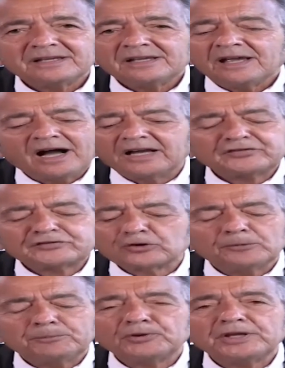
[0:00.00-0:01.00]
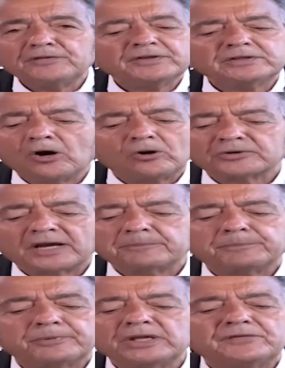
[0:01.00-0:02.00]
I still believe in gold. I
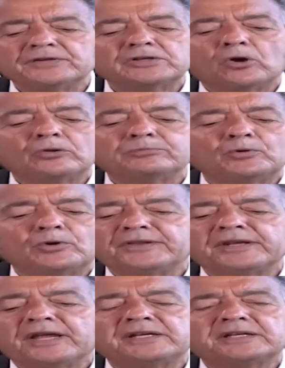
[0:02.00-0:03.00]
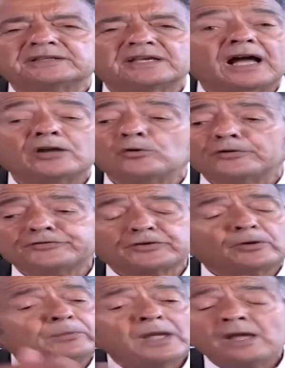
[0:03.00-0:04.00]
believe in gold more than anything. I
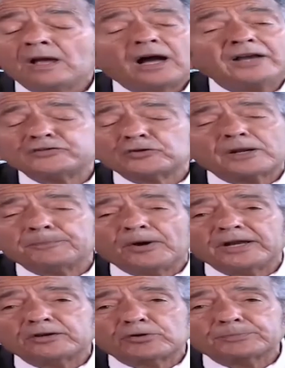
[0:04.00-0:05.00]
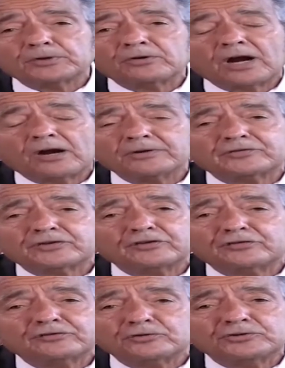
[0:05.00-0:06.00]
started buying cryptocurrencies
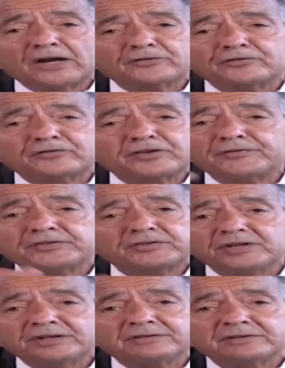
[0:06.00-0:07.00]
in 2017.